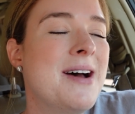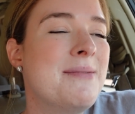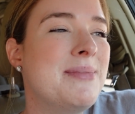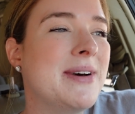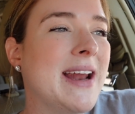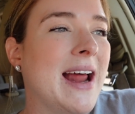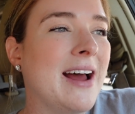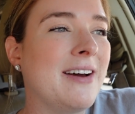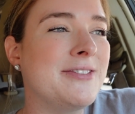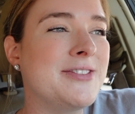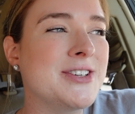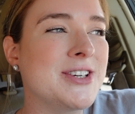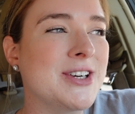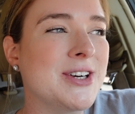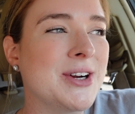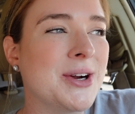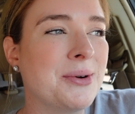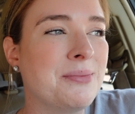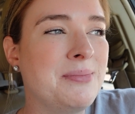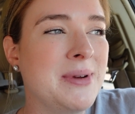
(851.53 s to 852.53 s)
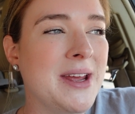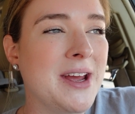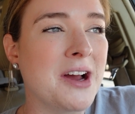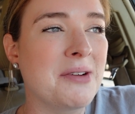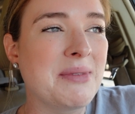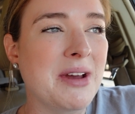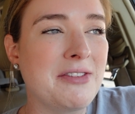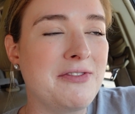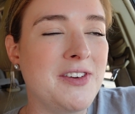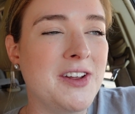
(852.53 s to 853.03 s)
but after being
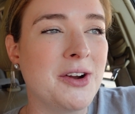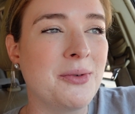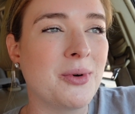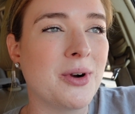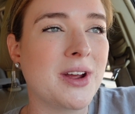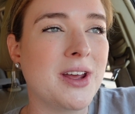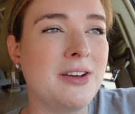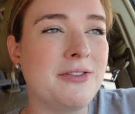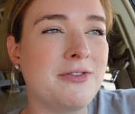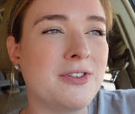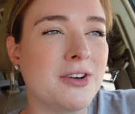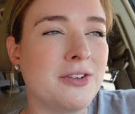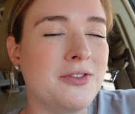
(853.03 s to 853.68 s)
on my feet and working for